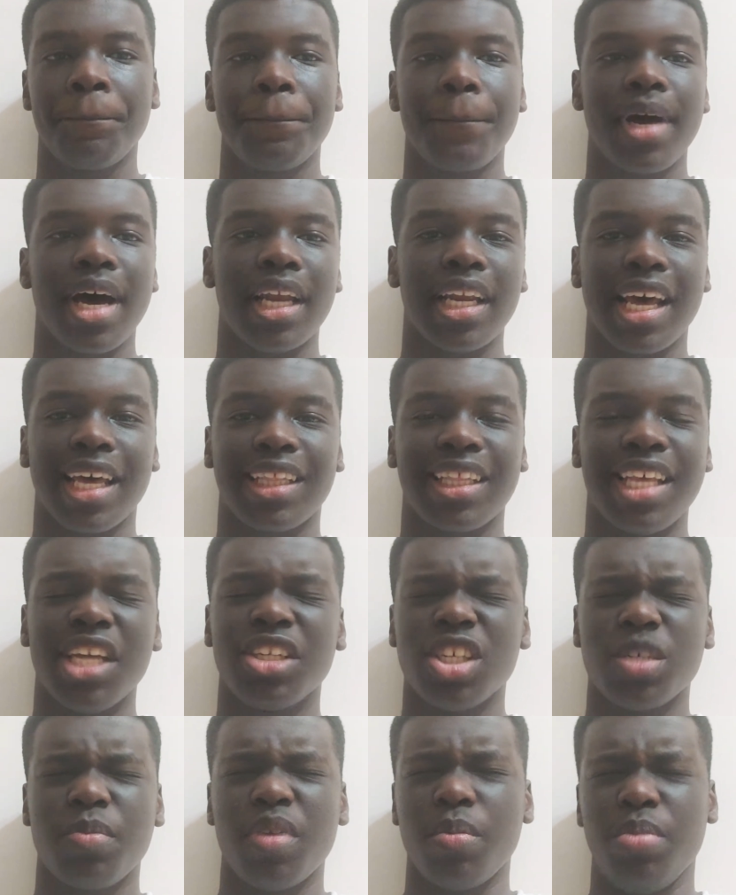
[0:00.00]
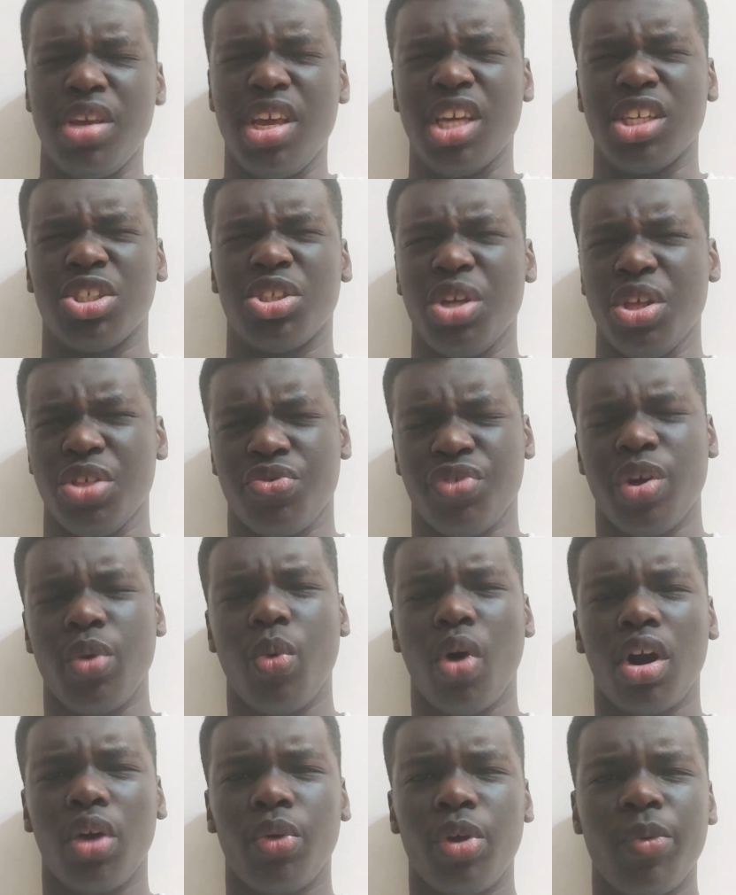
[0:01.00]
and like they just beat PSG
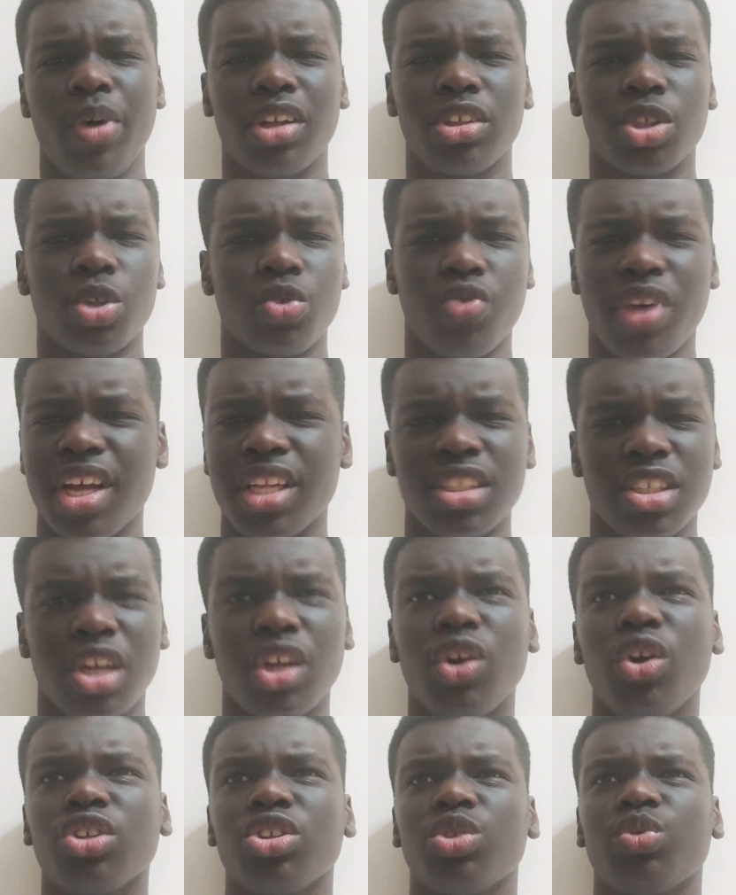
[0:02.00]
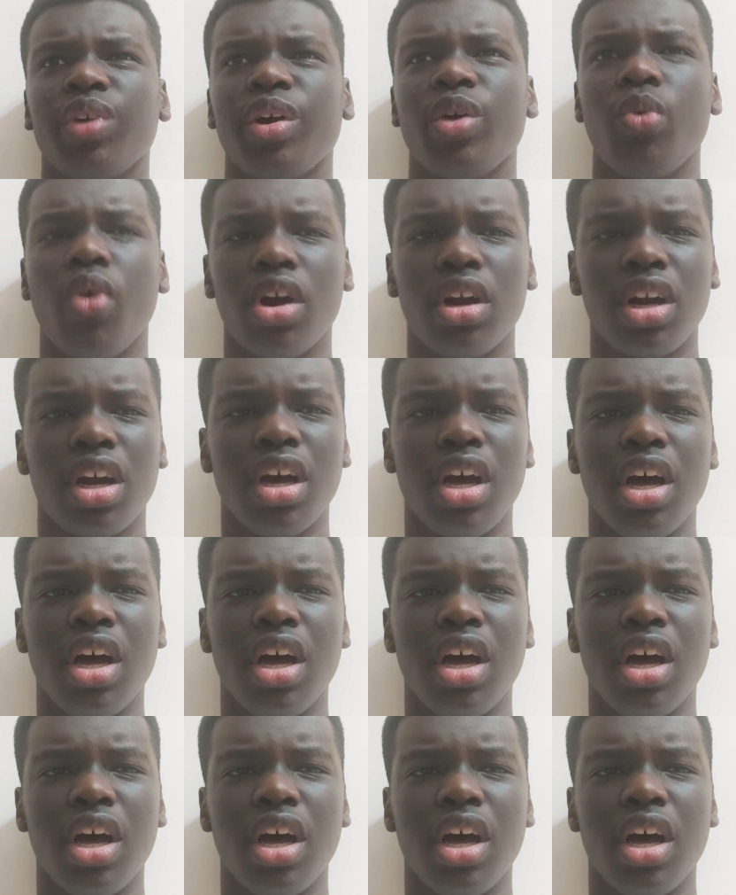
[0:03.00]
3-1. We went to Rennes and lost 3-1.